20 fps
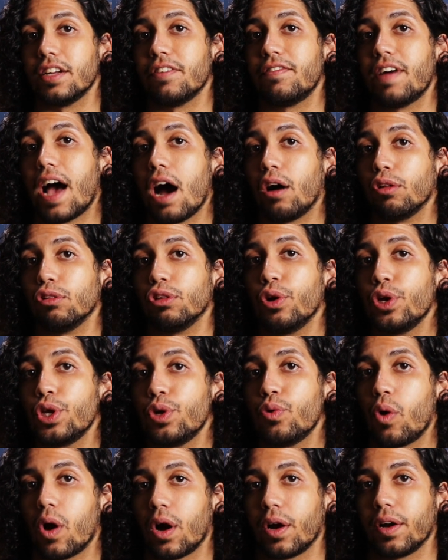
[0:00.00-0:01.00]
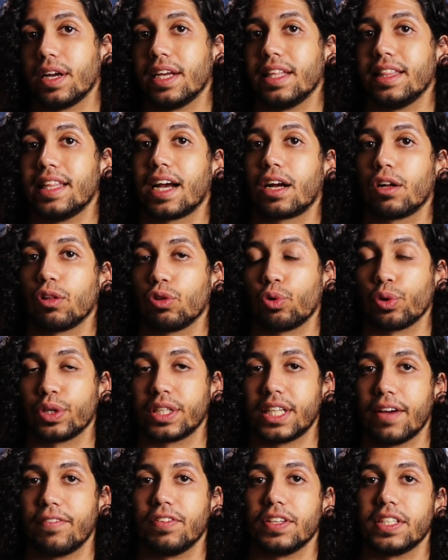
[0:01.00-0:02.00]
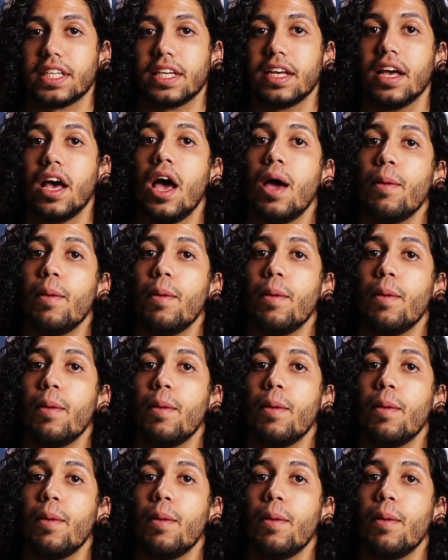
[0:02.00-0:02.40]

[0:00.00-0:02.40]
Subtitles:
of how low you are in that caloric deficit,